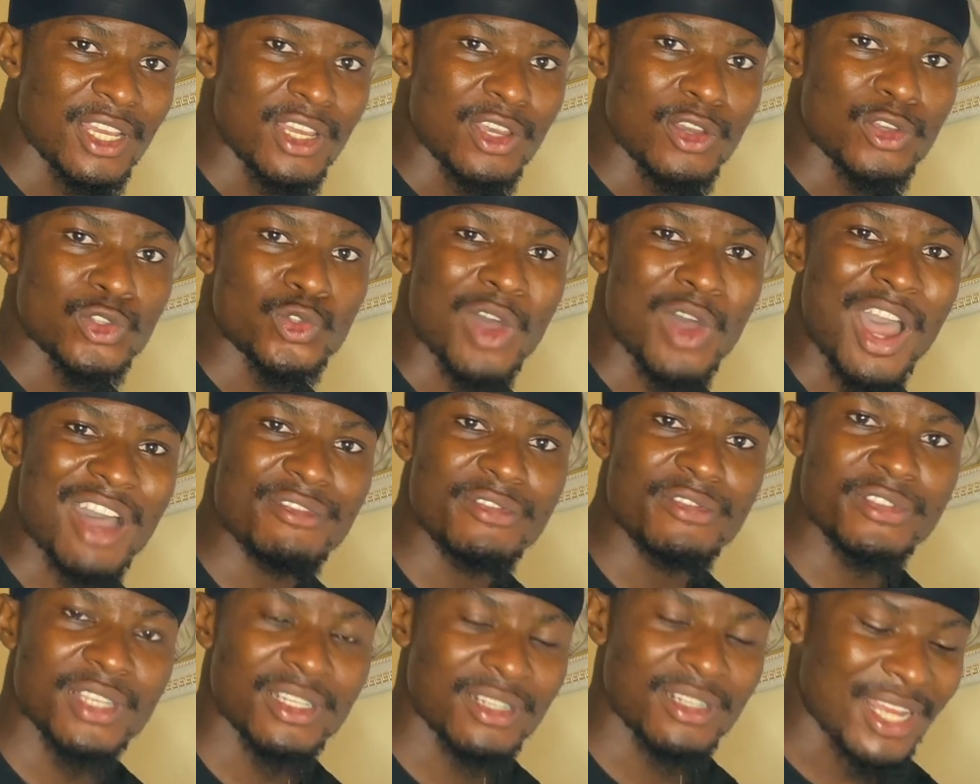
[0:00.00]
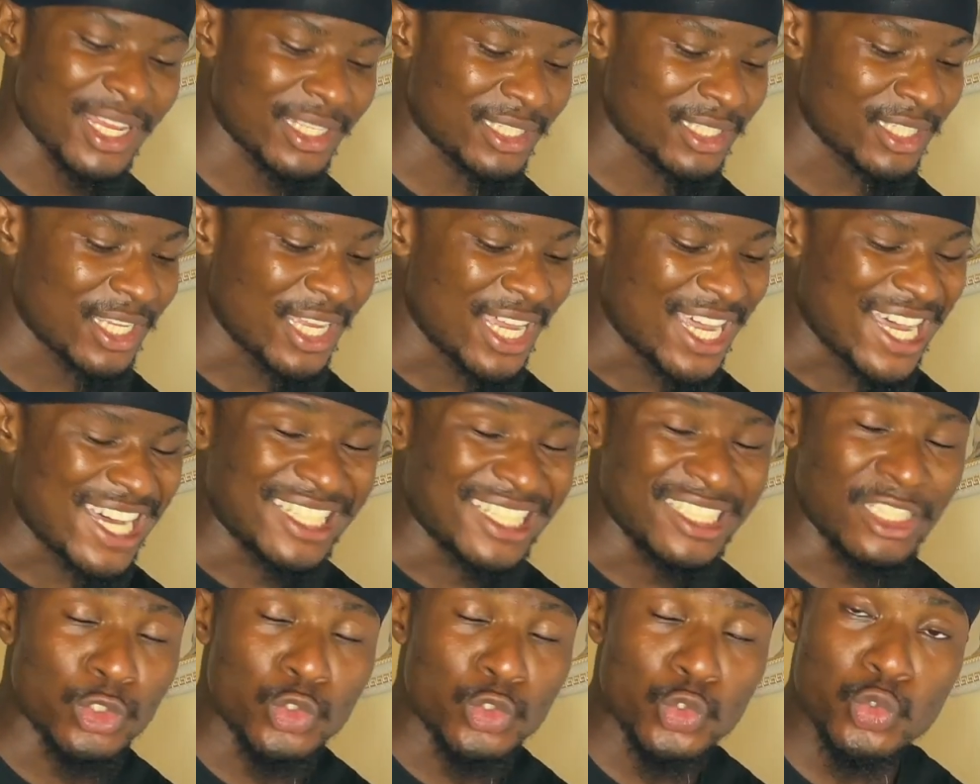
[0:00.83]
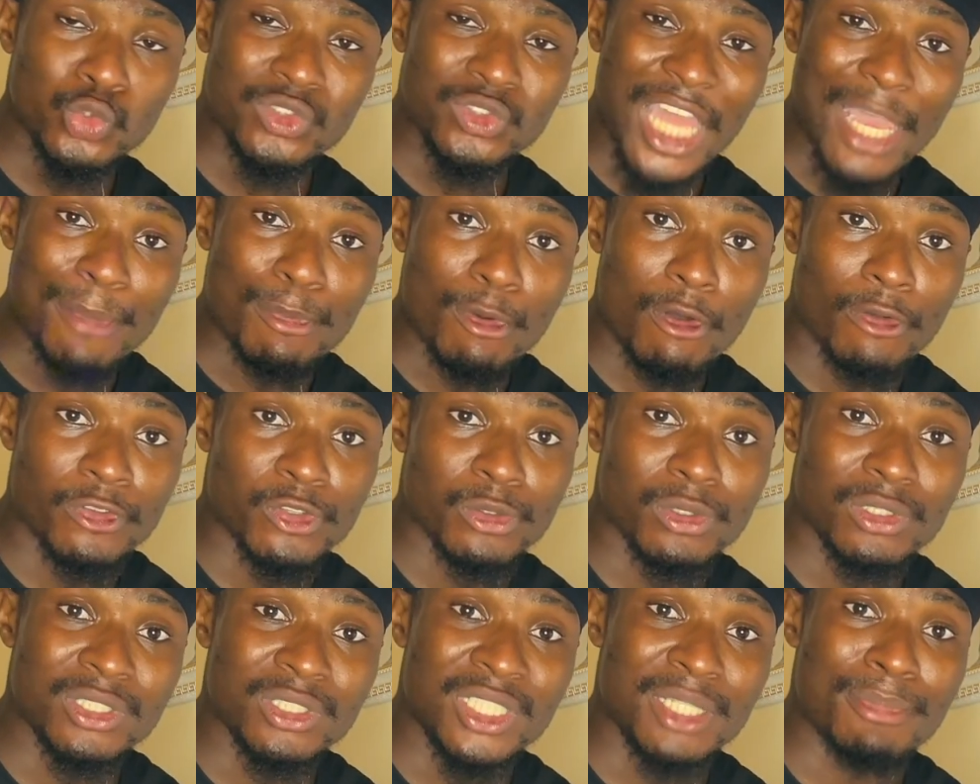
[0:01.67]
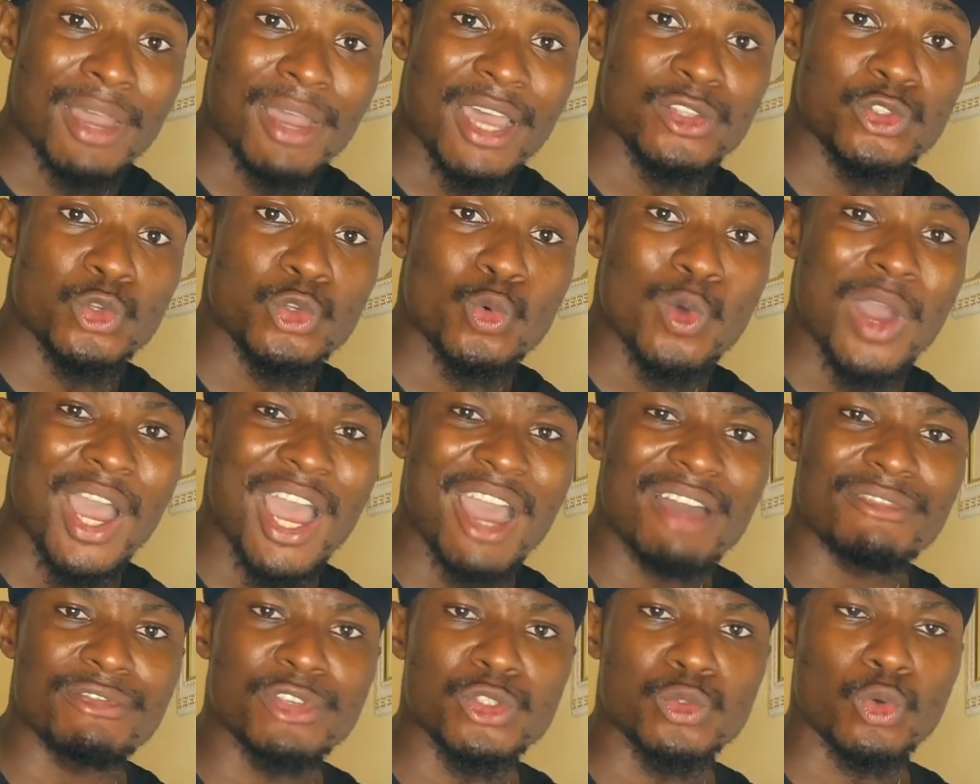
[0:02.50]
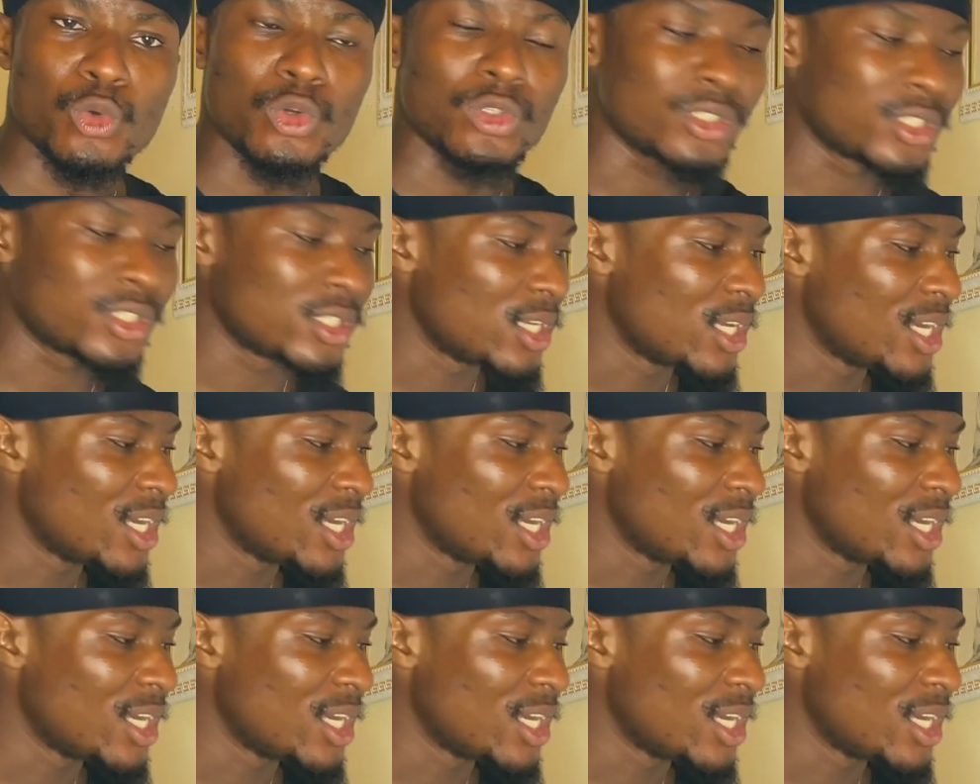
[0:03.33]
So having said that, the 2 types of demand zone we have is what?